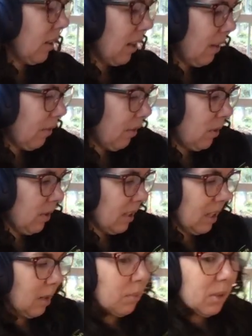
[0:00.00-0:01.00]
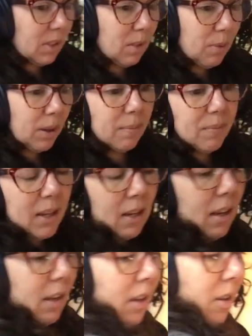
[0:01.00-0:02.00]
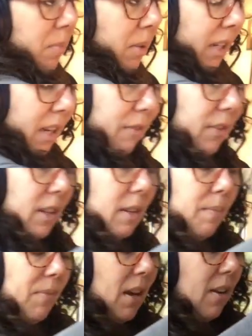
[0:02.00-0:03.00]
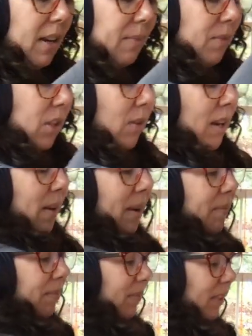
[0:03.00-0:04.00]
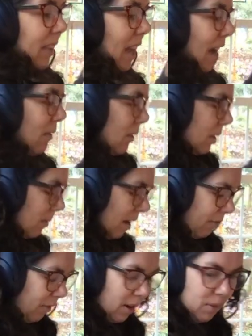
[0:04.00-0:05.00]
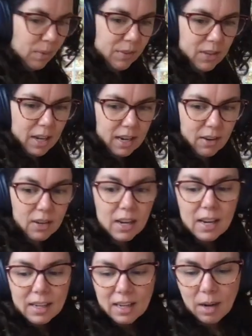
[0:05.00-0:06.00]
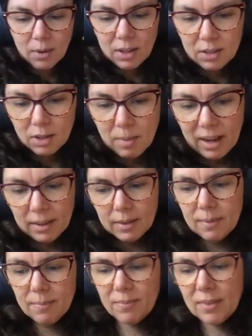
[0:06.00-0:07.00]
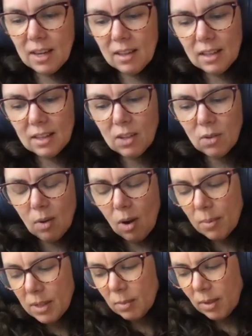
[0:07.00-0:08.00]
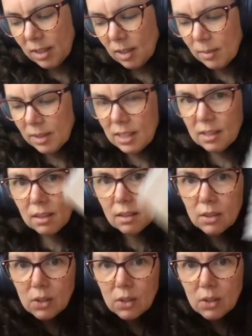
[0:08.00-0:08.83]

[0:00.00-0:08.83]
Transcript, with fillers: I have a few examples somewhere, but can't find them. All right. So anyway, that was my front we've cut out. Now we're going to do the back. And then you always wind up with these little